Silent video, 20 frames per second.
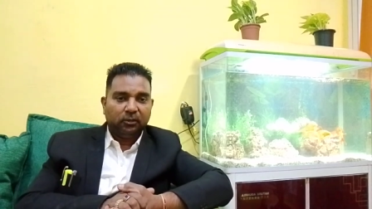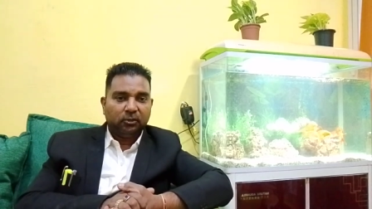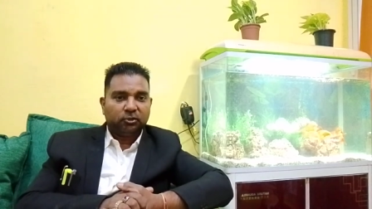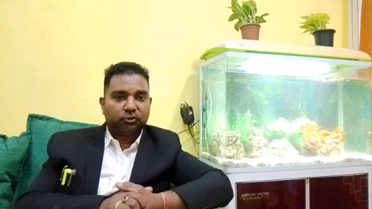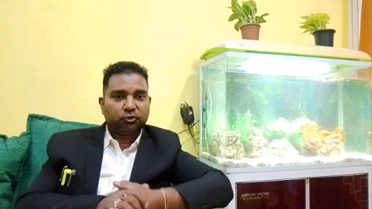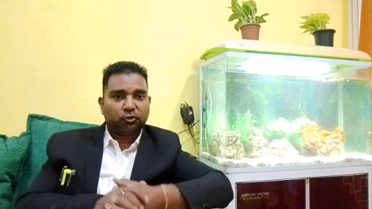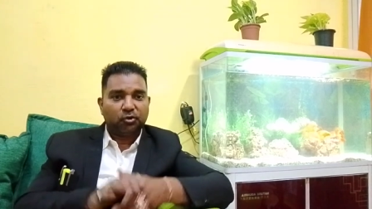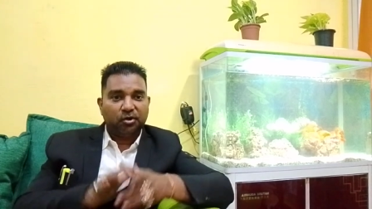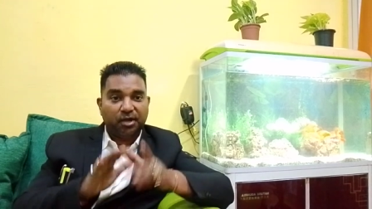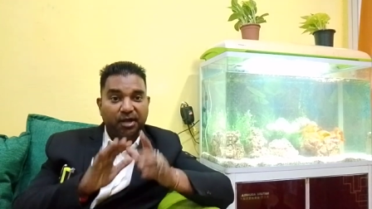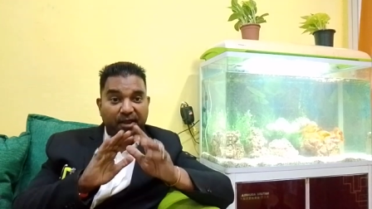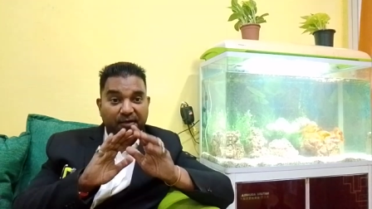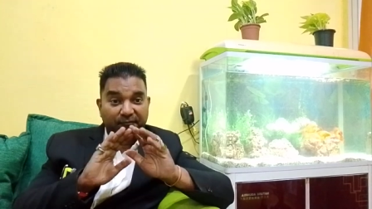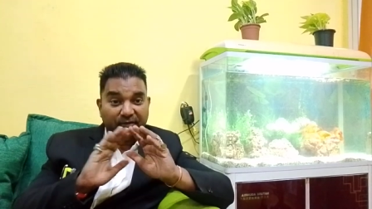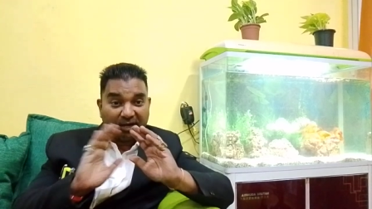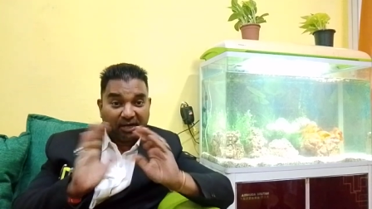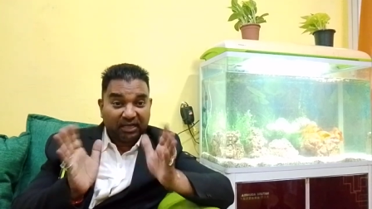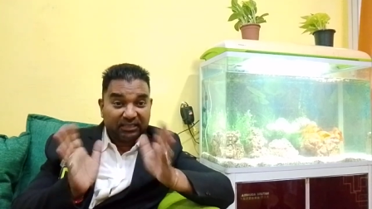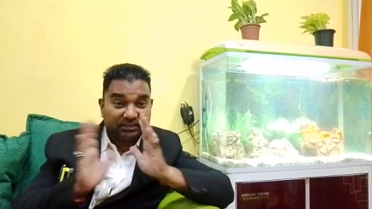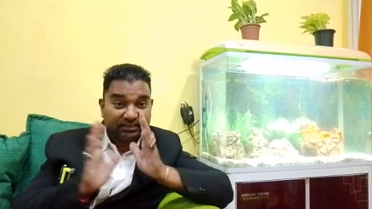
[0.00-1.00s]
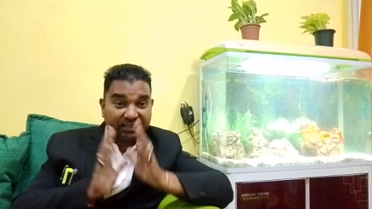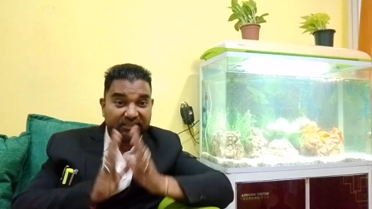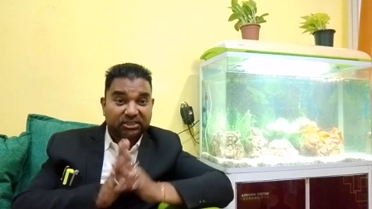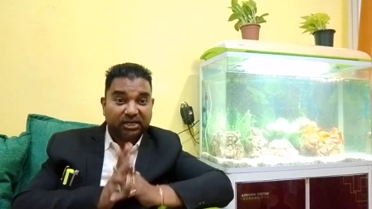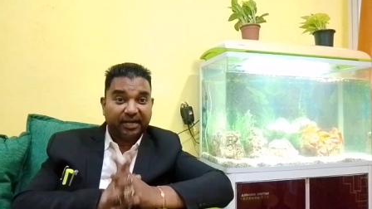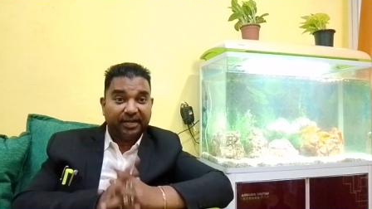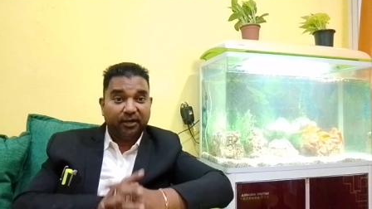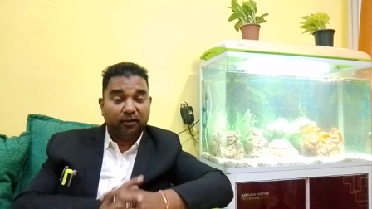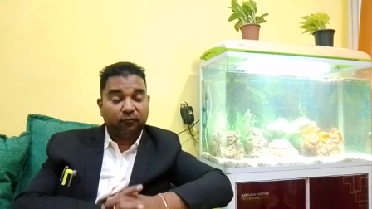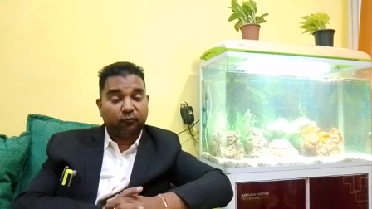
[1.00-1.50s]
So never ask such
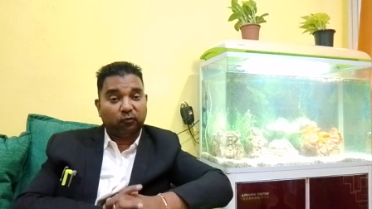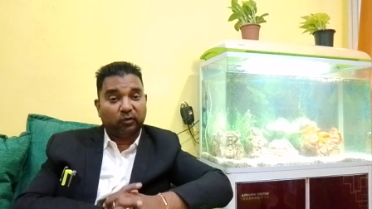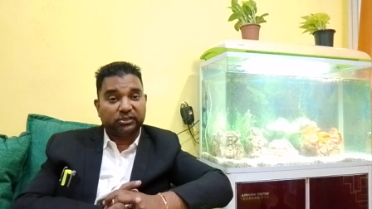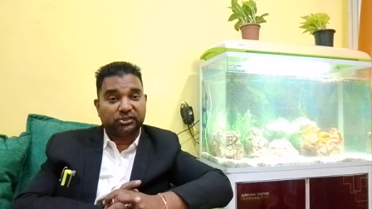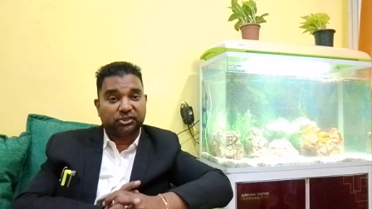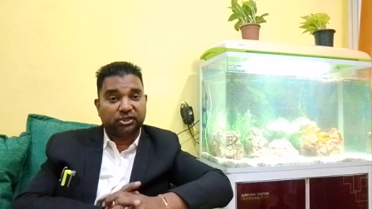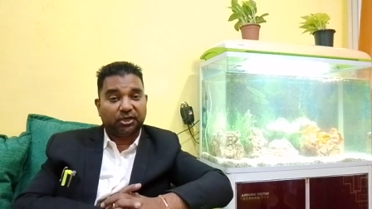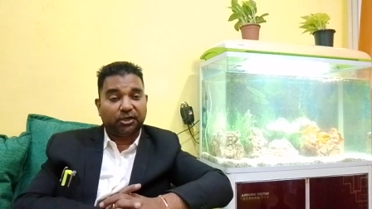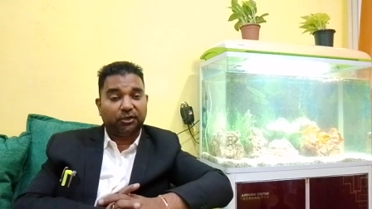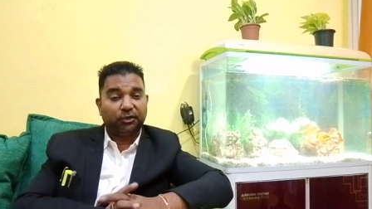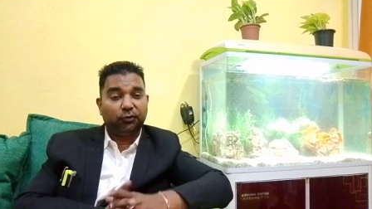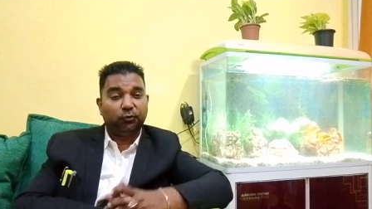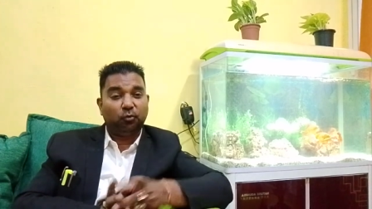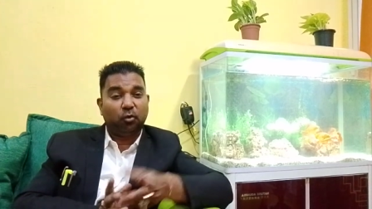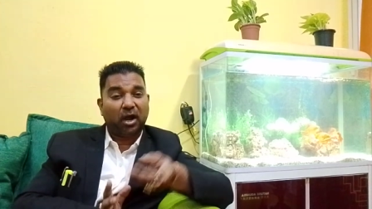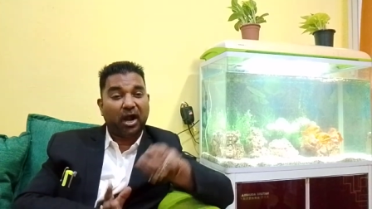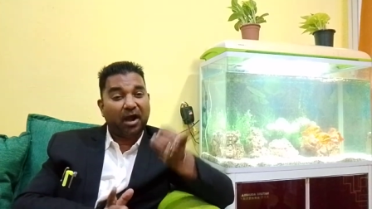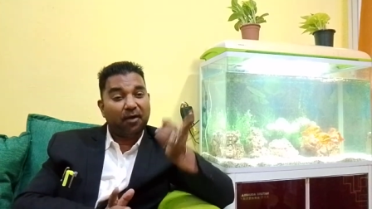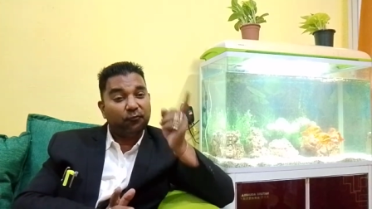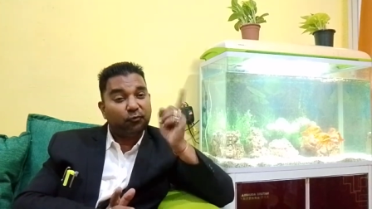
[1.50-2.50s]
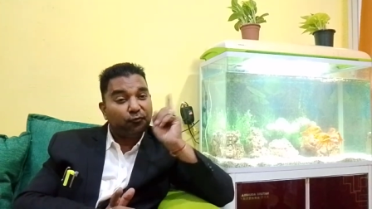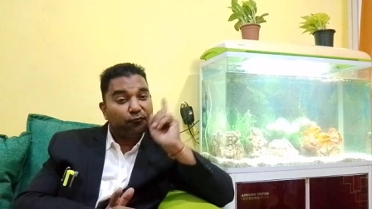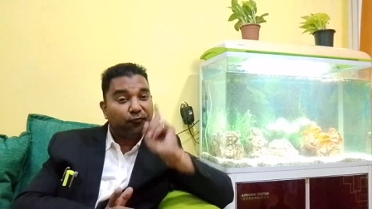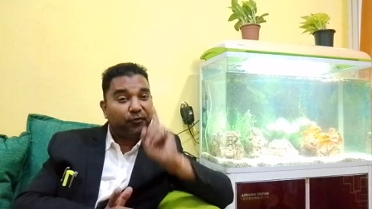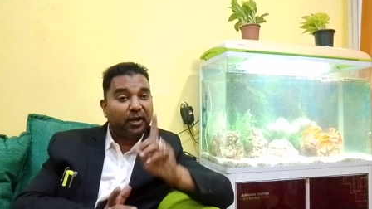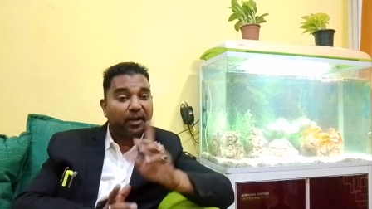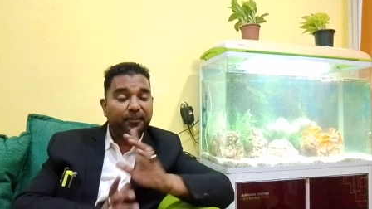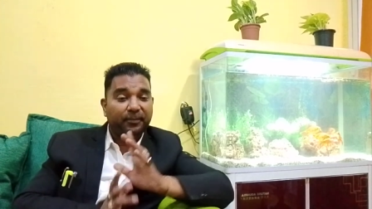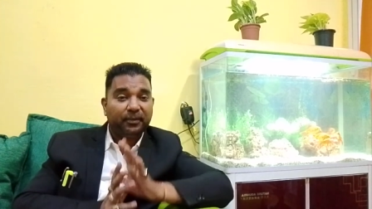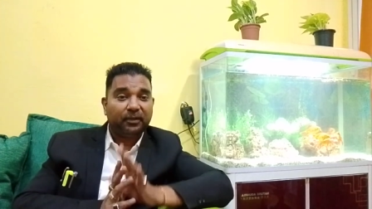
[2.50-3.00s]
kind of question. You have to
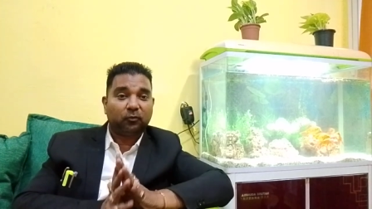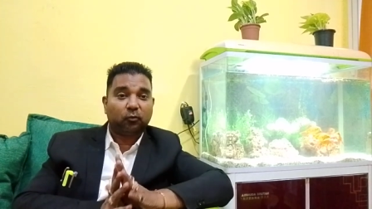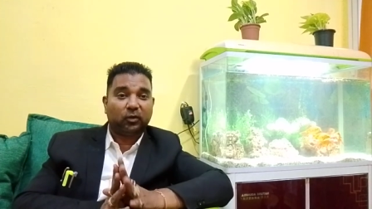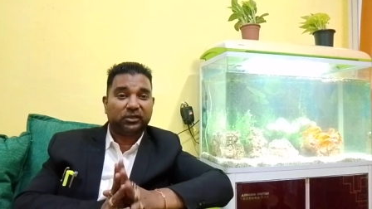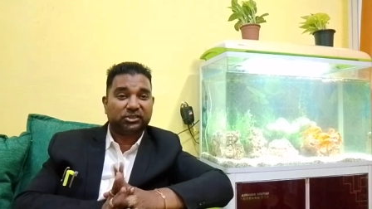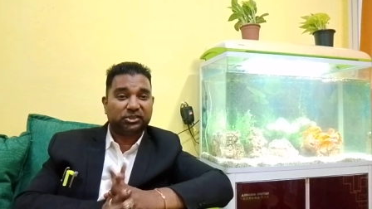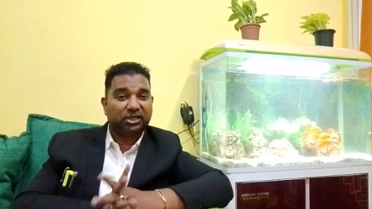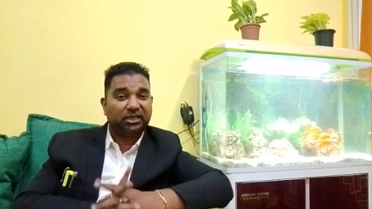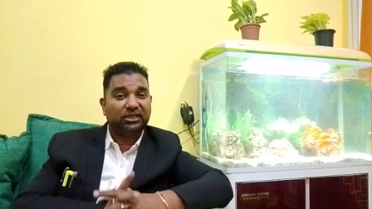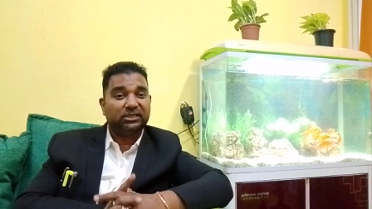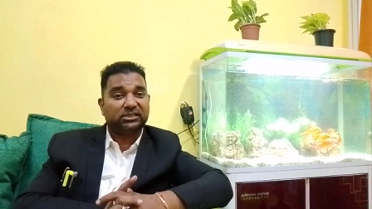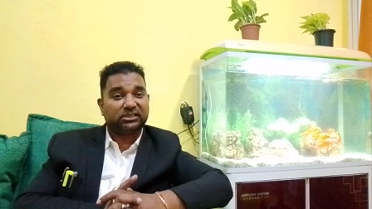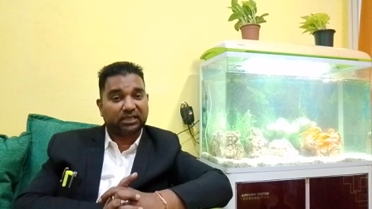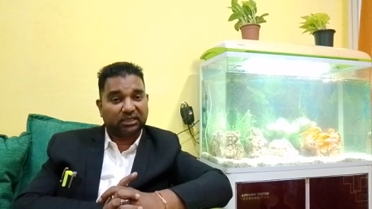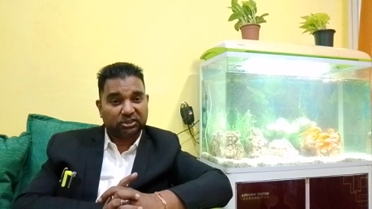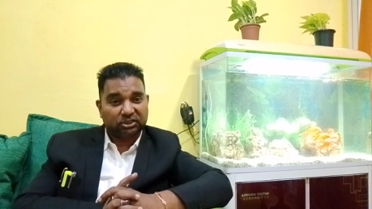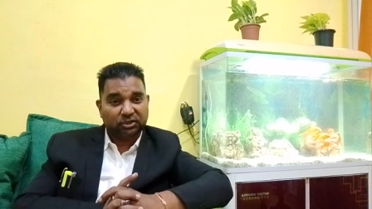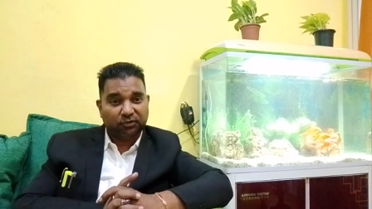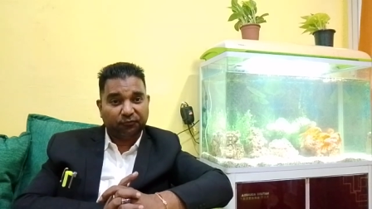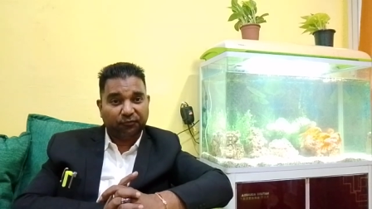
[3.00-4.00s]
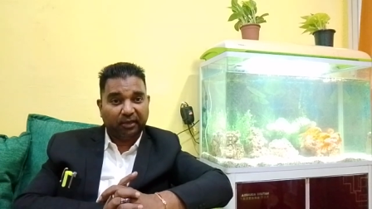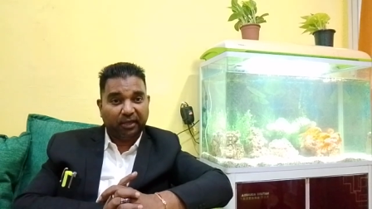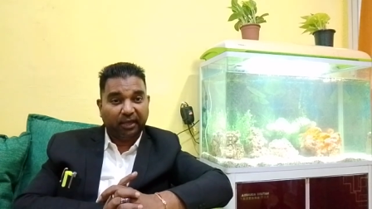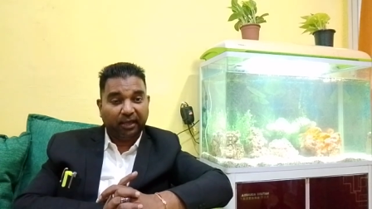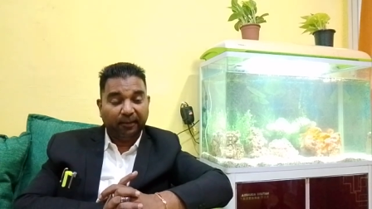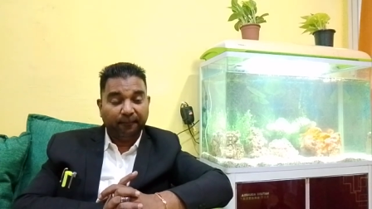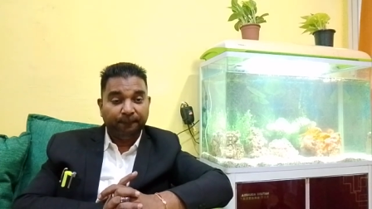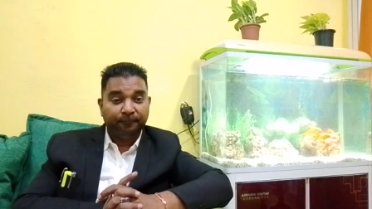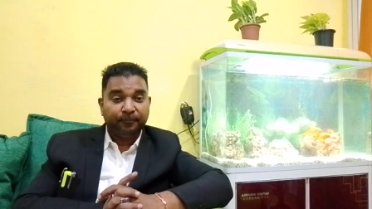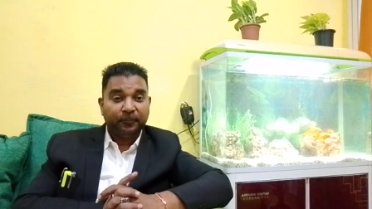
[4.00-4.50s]
frame in question in such a
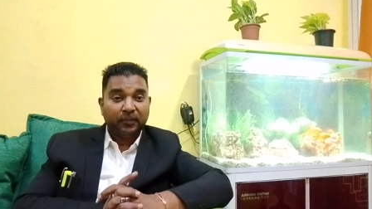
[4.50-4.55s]
way